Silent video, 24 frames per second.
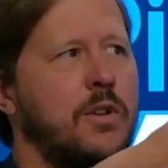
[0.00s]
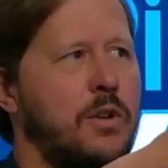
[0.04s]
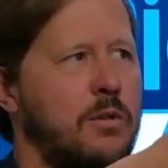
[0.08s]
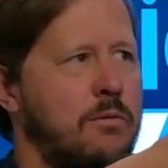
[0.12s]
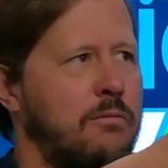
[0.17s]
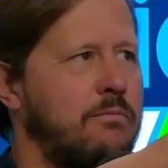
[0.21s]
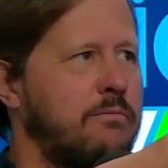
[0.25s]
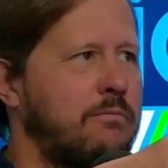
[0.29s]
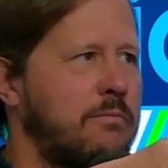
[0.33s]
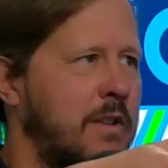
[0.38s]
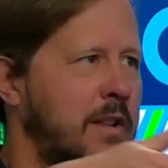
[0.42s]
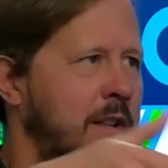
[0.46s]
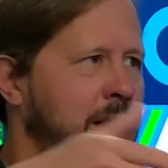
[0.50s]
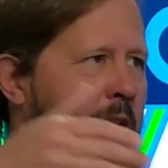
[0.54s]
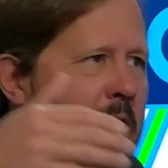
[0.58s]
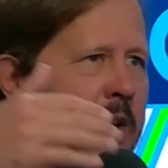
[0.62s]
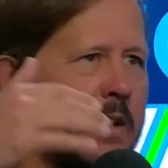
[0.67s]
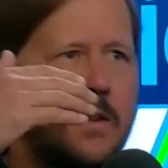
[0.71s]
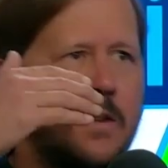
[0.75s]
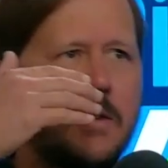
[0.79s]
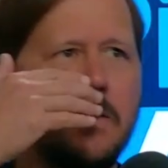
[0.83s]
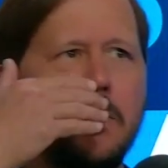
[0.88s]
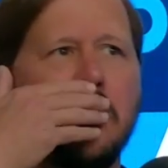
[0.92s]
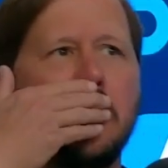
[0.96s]
you, and they
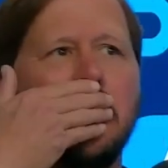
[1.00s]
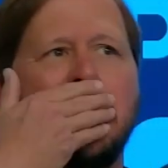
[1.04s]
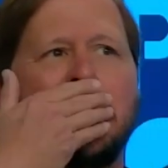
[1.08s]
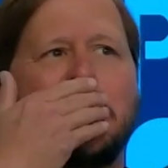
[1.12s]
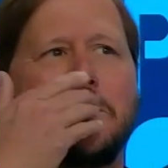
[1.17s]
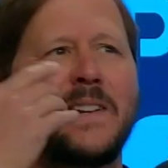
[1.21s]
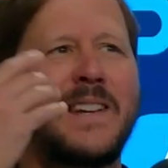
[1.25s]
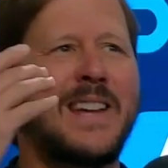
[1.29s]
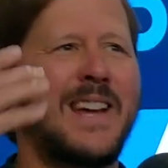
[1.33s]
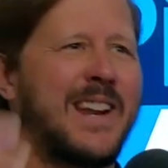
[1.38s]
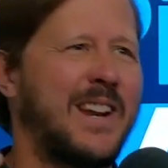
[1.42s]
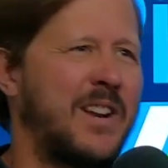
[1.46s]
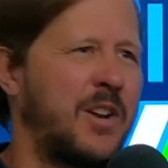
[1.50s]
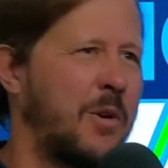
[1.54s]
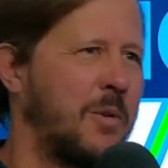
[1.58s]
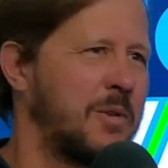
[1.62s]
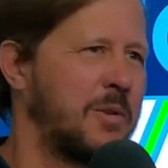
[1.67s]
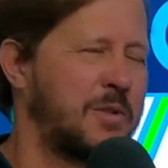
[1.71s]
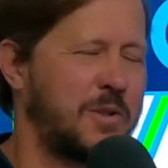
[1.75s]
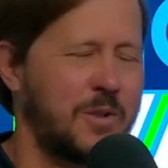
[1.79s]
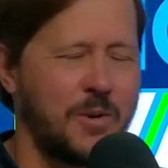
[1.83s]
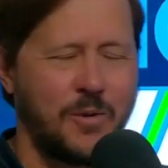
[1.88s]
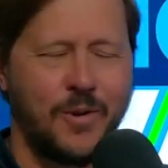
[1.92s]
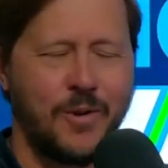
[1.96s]
get to kind of know
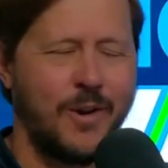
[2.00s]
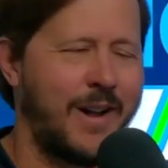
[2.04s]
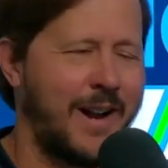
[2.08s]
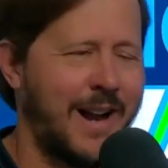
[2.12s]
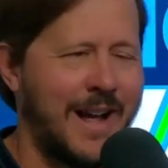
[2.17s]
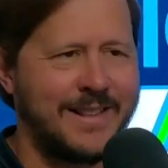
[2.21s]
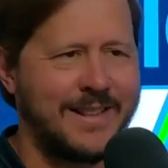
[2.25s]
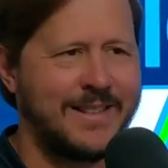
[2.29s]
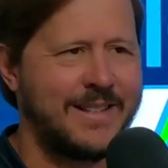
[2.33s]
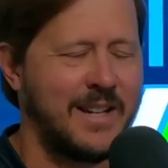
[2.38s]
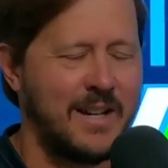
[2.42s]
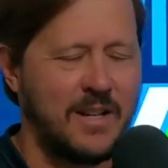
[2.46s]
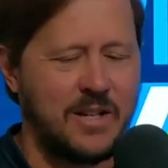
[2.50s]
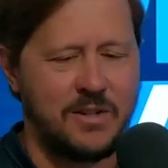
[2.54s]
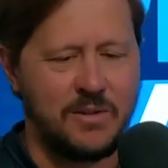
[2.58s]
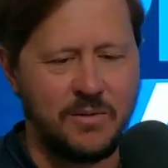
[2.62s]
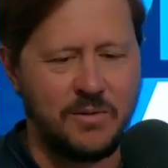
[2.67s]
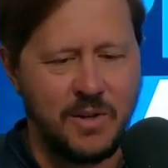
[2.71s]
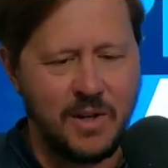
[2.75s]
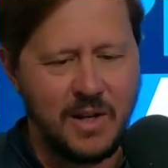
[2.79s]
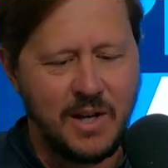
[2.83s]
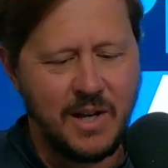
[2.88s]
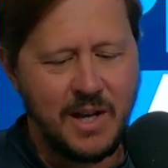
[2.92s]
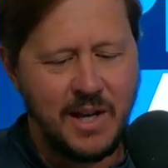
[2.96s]
what's going on. I tell
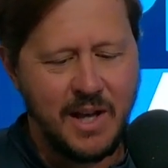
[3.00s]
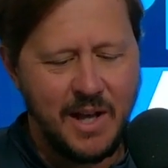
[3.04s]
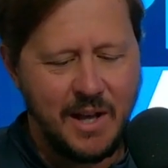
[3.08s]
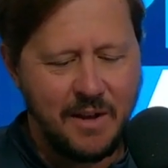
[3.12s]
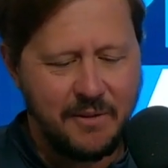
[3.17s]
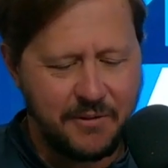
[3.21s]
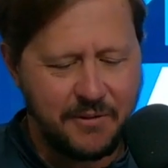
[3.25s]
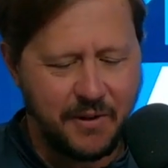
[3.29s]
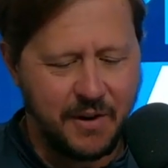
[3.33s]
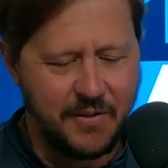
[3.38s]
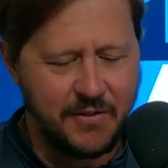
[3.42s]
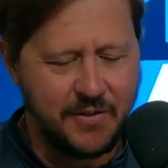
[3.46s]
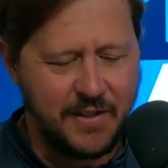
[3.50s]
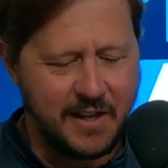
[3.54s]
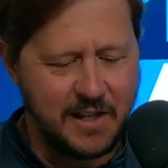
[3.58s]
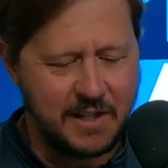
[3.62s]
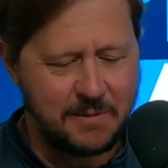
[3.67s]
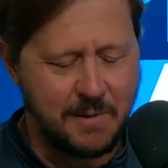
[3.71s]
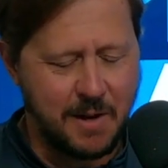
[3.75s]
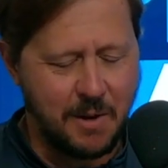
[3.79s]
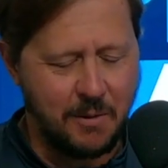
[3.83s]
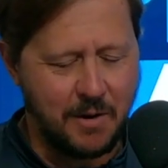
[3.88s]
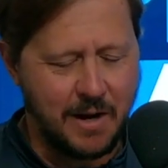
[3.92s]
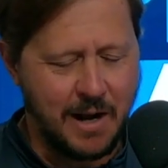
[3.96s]
you fun
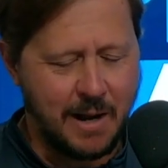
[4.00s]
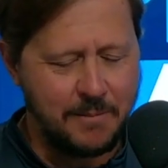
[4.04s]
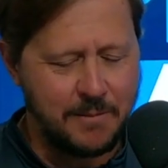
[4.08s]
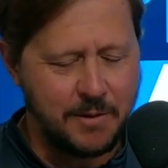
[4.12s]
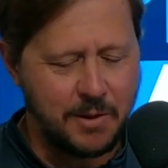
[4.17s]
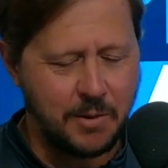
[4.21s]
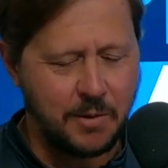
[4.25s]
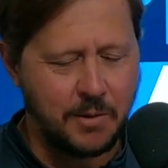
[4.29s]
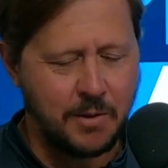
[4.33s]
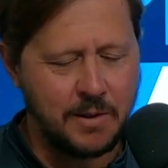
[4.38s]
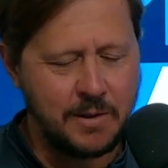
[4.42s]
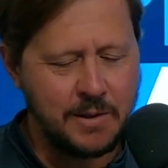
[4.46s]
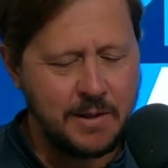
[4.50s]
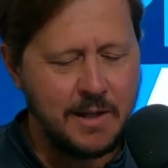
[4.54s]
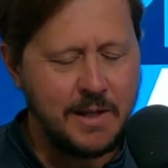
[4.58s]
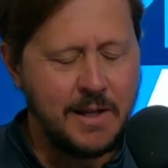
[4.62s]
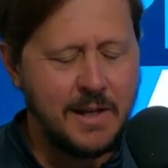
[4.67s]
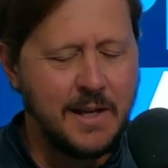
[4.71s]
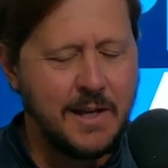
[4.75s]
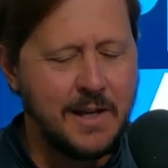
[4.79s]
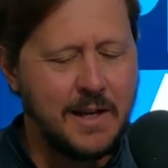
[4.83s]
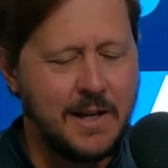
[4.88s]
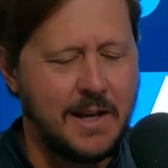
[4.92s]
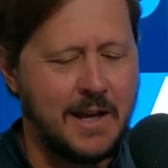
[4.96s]
things about what I'm doing.
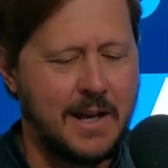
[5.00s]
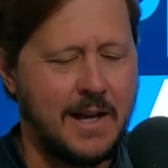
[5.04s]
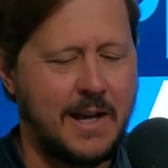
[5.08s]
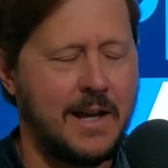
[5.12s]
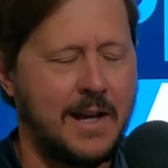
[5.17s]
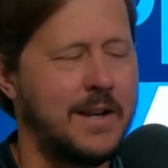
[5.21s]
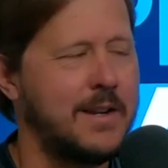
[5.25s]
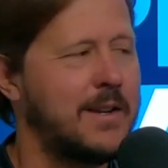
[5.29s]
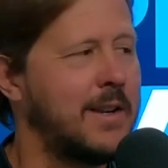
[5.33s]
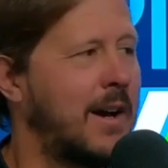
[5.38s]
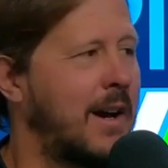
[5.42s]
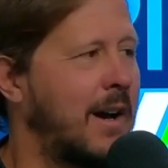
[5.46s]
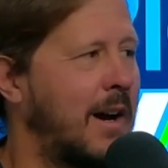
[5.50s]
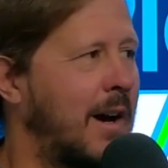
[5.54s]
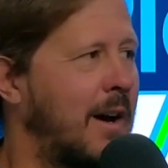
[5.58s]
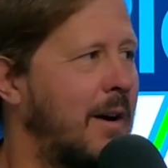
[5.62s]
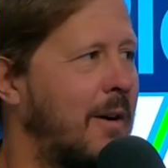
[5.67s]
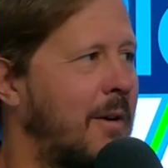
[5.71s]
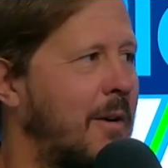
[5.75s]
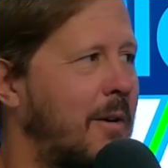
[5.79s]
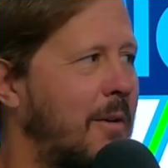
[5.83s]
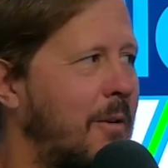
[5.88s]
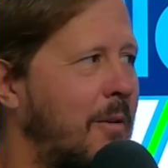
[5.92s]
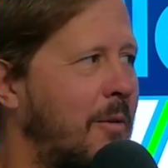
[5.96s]
And
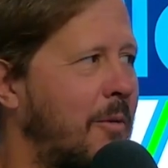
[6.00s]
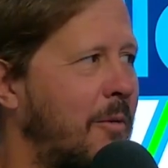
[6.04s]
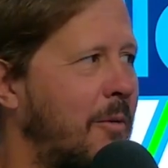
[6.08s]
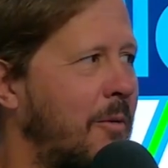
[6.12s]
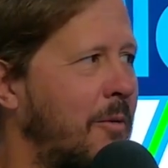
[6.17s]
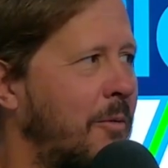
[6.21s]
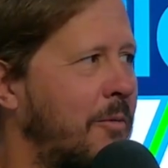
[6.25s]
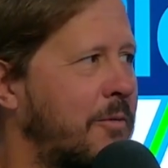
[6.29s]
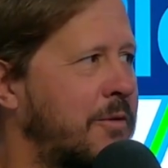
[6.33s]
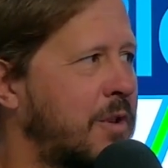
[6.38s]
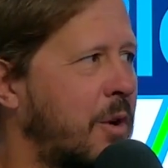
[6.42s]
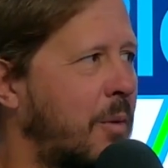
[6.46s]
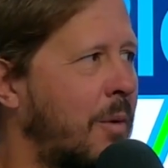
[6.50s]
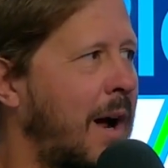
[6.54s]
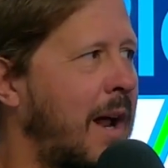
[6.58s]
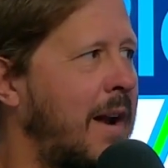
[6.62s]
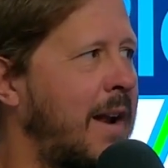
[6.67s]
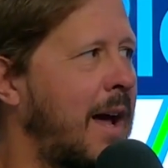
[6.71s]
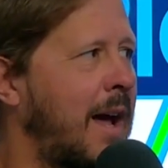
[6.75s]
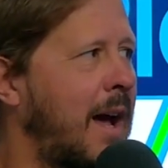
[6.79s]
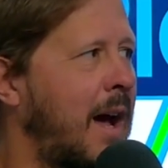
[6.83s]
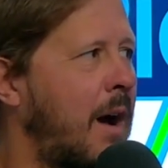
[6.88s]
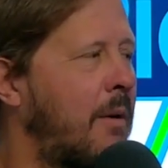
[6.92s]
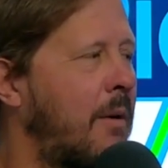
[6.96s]
so right
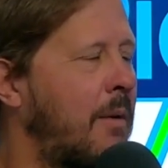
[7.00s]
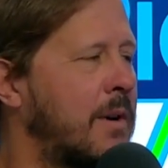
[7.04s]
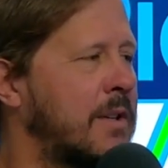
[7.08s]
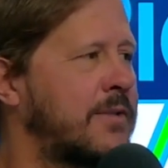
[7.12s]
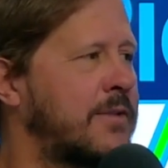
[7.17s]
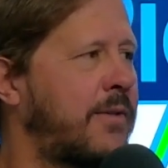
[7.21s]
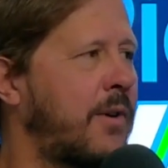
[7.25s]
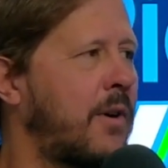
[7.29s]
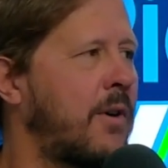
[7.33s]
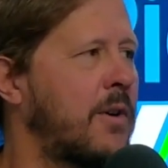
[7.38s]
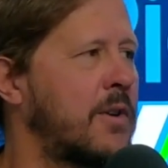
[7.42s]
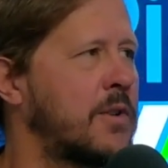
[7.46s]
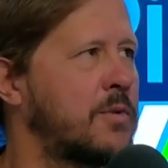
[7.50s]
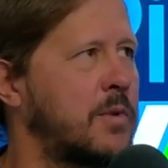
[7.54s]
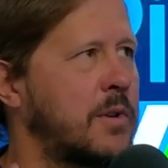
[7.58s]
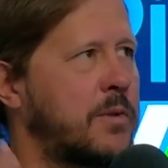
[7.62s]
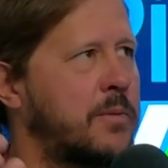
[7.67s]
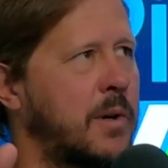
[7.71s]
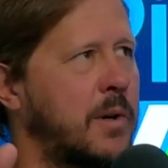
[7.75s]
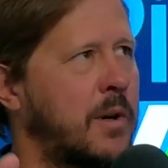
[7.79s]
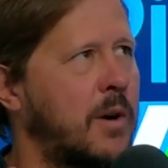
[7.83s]
now, as far as with